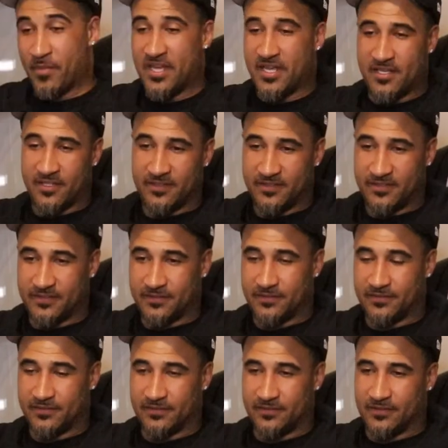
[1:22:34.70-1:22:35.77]
for me,
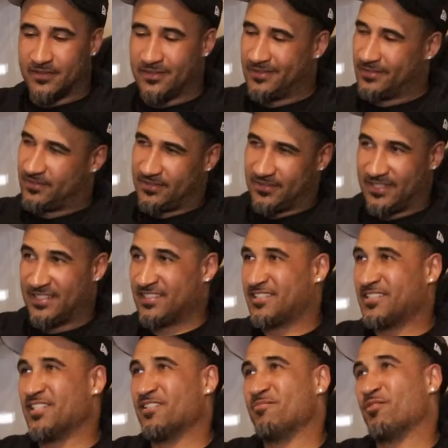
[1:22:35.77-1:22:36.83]
uh,
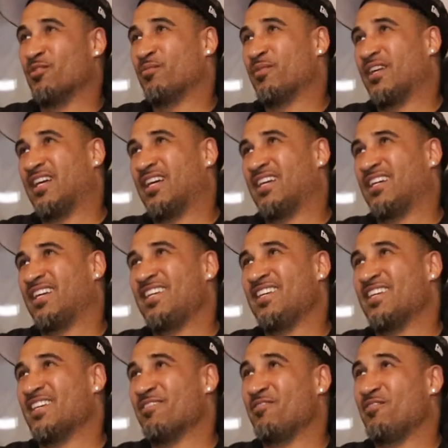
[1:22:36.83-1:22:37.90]
it's tough, bro. But I
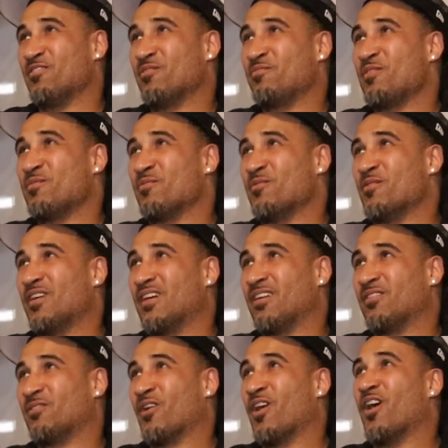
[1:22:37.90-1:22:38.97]
hate interviewing people who
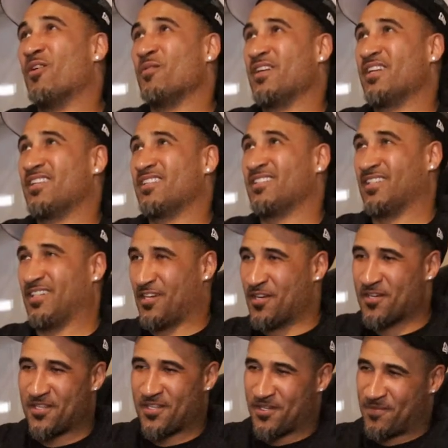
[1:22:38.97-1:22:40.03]
I rock with, and
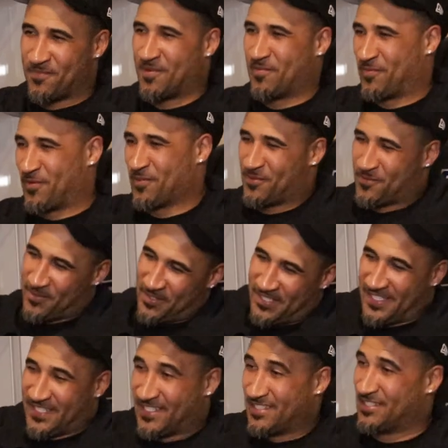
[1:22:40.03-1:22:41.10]
all y'all. My first
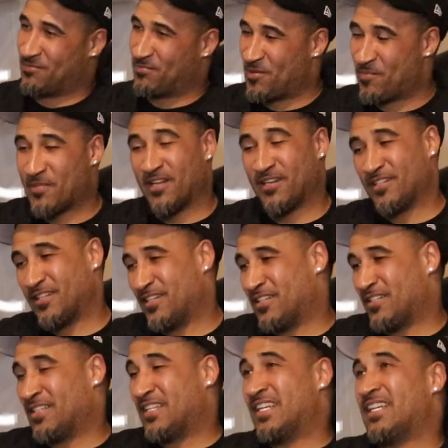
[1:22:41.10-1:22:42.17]
twelve guests is people I
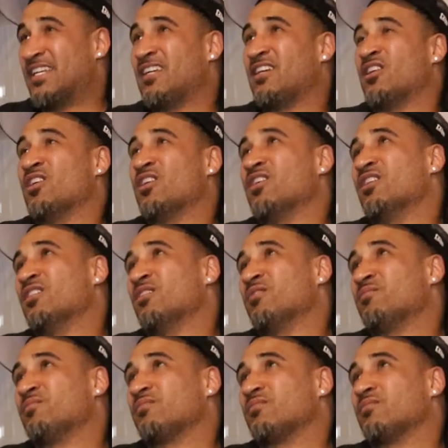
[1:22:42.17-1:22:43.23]
love.
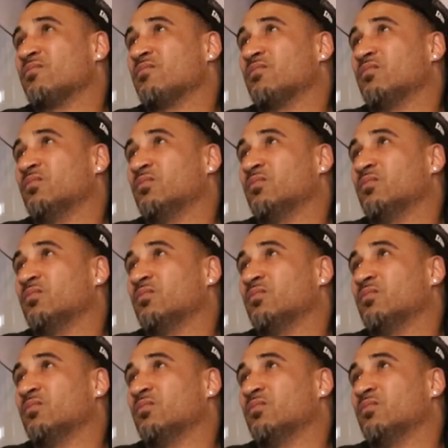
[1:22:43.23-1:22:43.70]
Um,